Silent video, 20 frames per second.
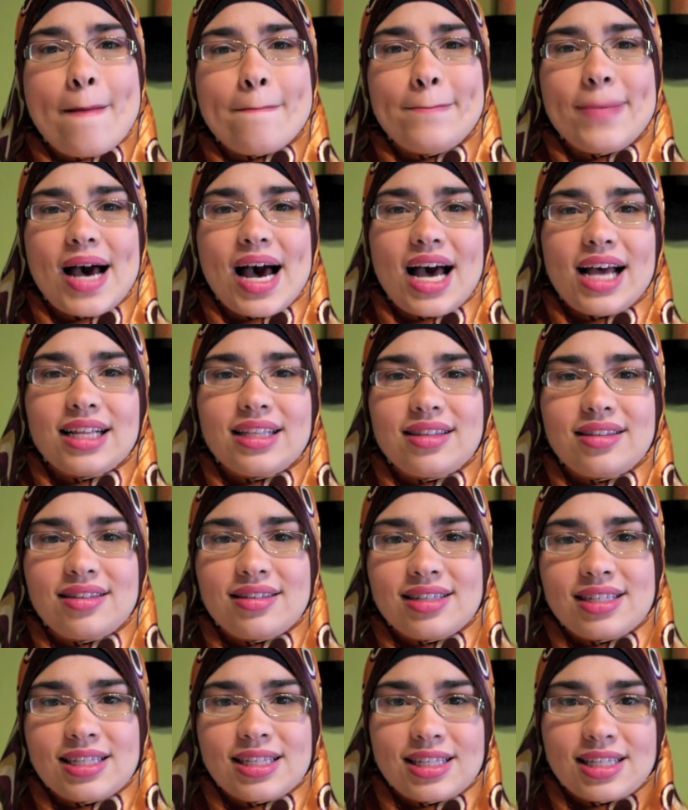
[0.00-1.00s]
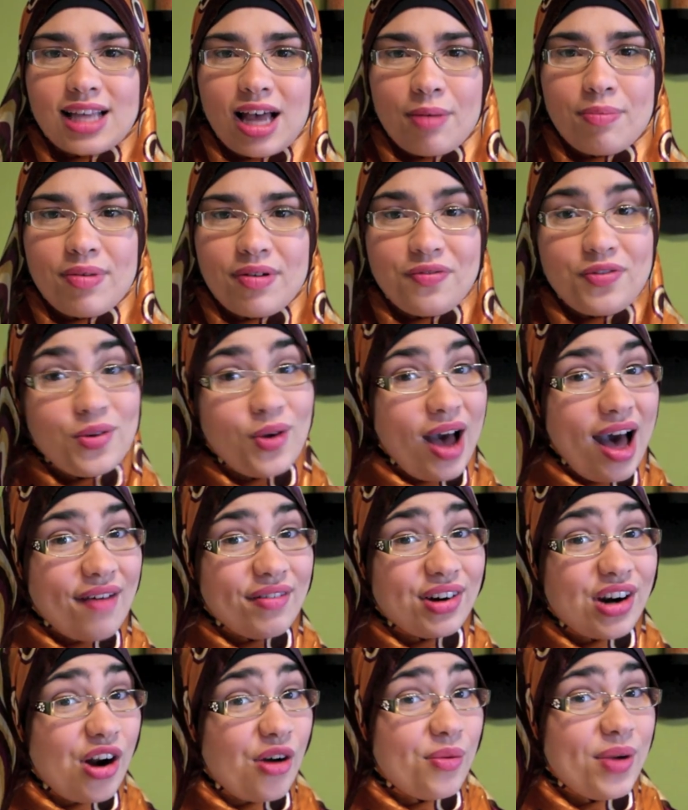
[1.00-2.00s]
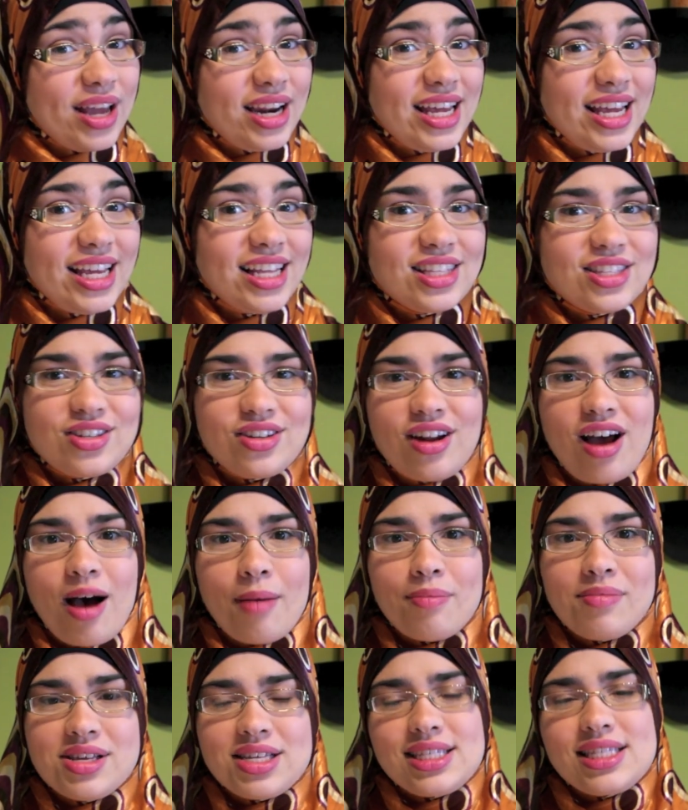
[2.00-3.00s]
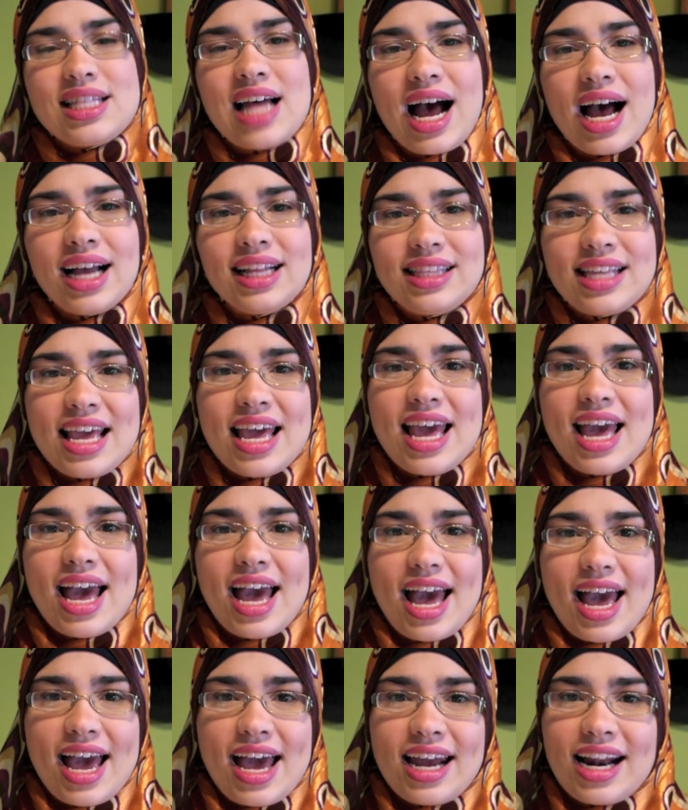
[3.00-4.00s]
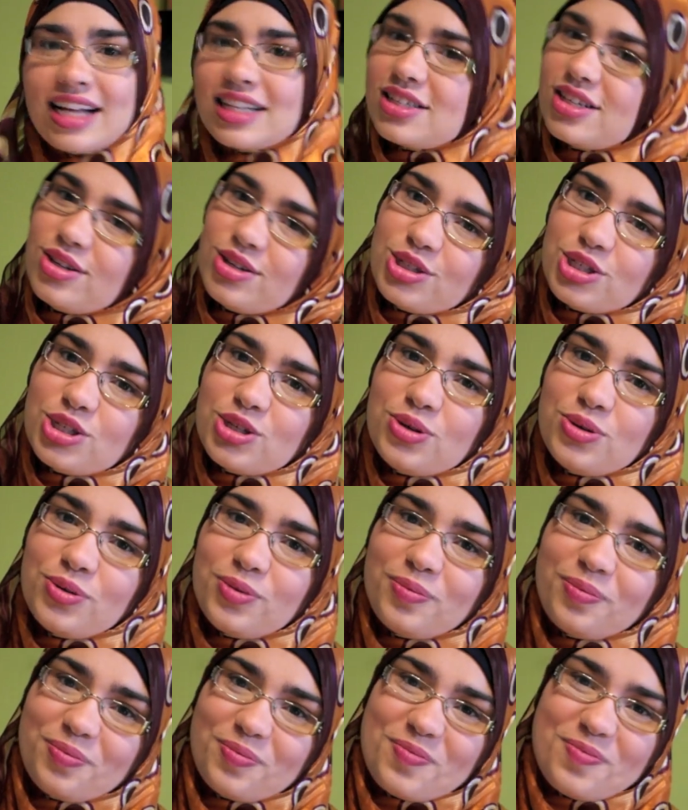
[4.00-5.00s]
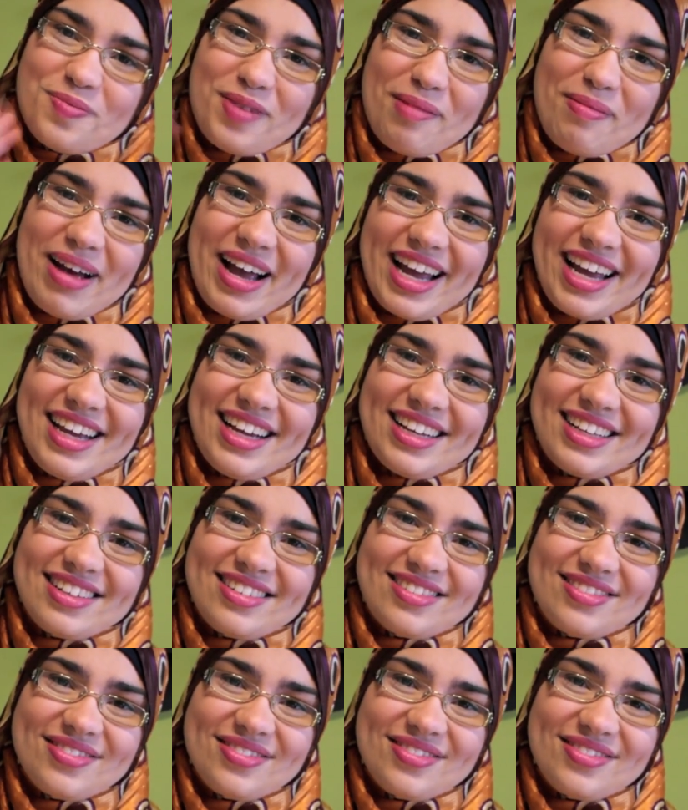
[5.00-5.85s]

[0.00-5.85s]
but sub if you haven't already to not miss that, and I'll see you soon. Bye-bye.